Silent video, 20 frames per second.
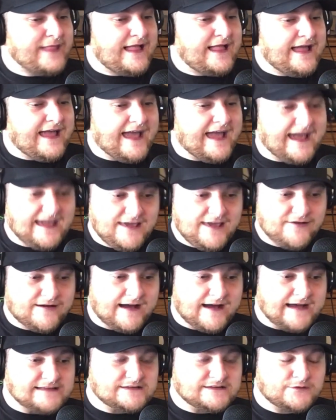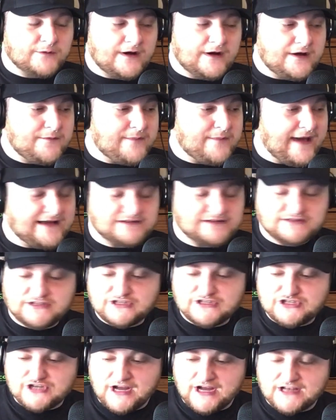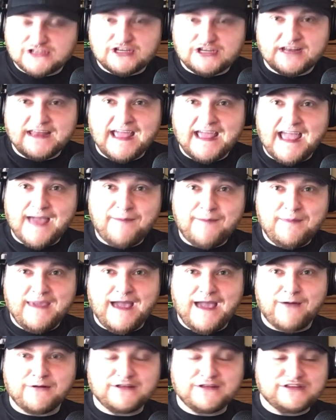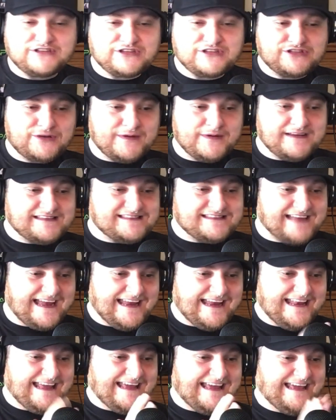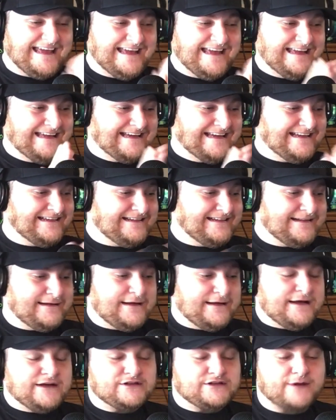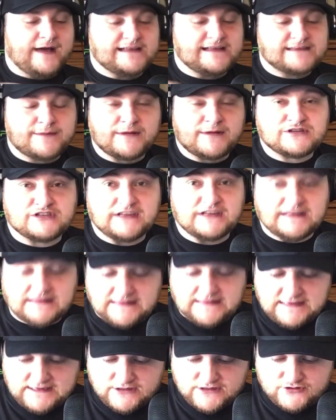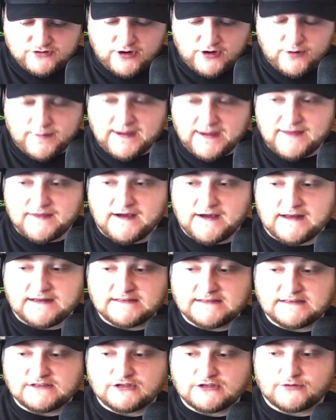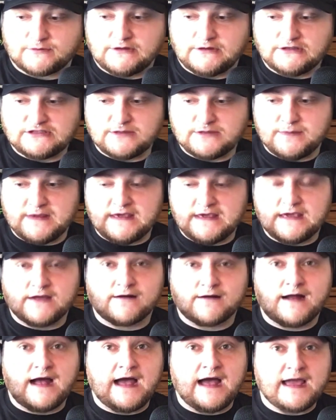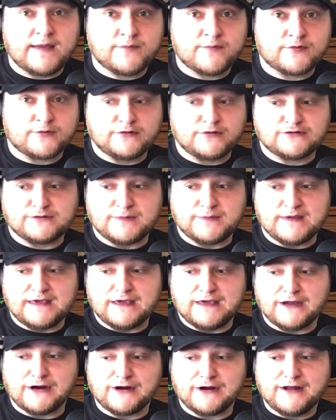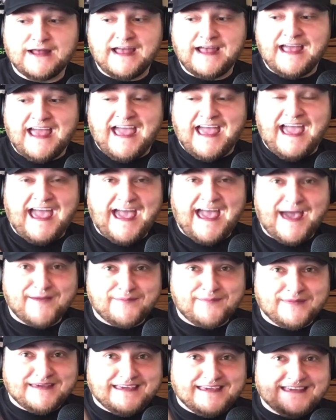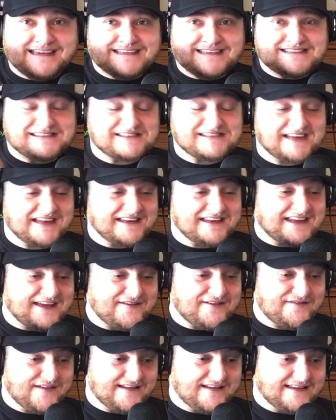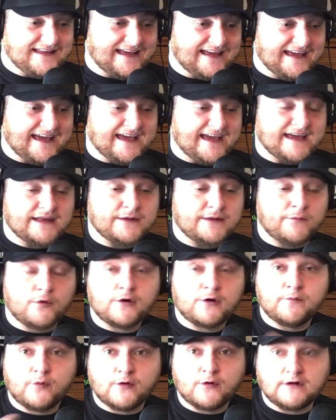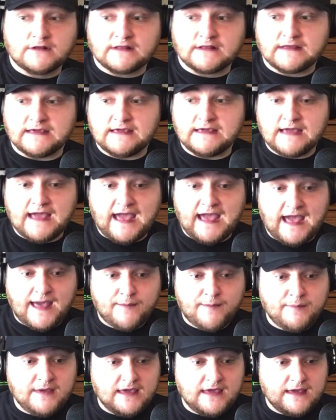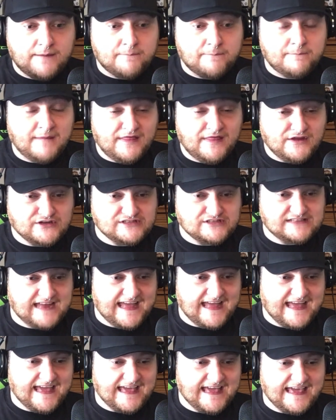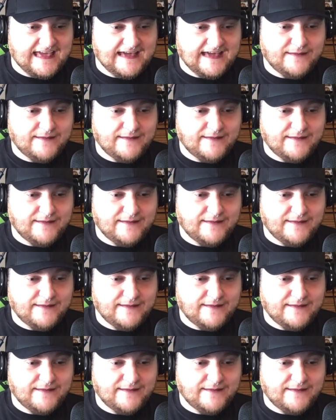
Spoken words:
Hey you guys, and welcome back to the Jon Jon Happy Hour. This is so exciting! So as I mentioned in the intro, oh my god, the audience is thrilled to be here. I am thrilled to be here. Happy Sunday Fun Day, and more importantly, Happy Mother's Day.